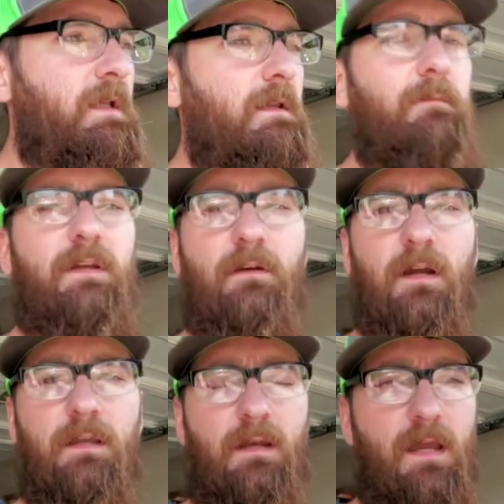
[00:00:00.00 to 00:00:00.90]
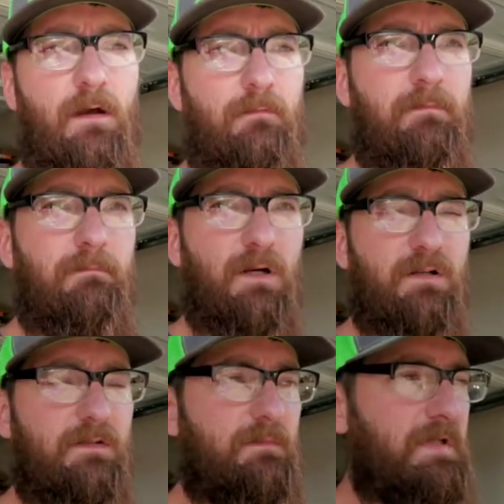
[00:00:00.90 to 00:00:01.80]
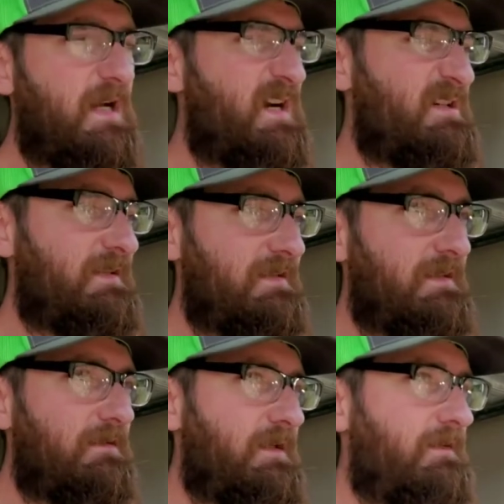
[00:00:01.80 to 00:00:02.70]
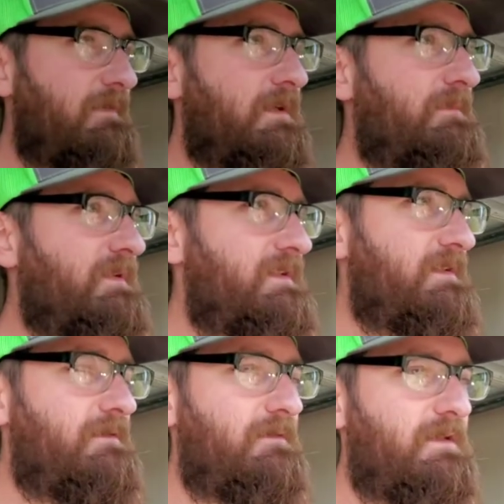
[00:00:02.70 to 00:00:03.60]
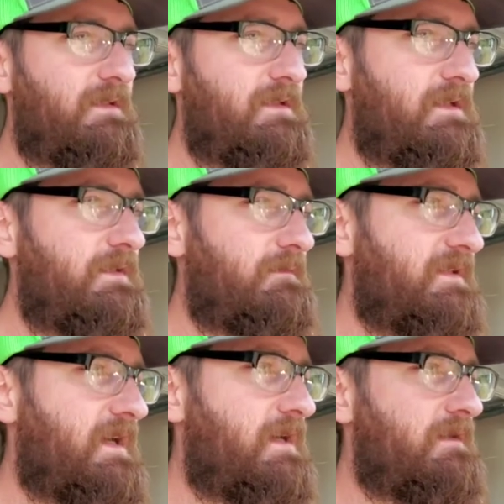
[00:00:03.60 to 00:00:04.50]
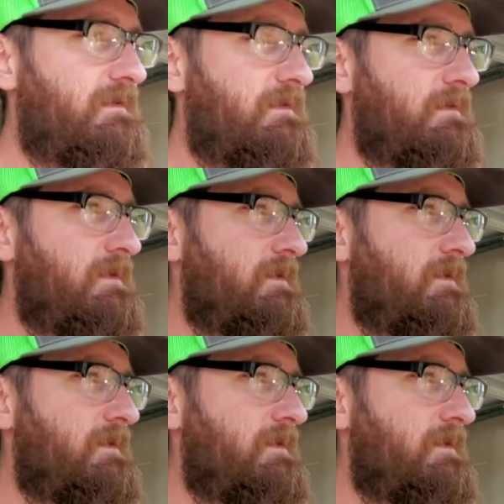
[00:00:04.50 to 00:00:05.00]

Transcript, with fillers: Gonna be cranking out, burning some tires. I still gotta find a place to uh, change some tires,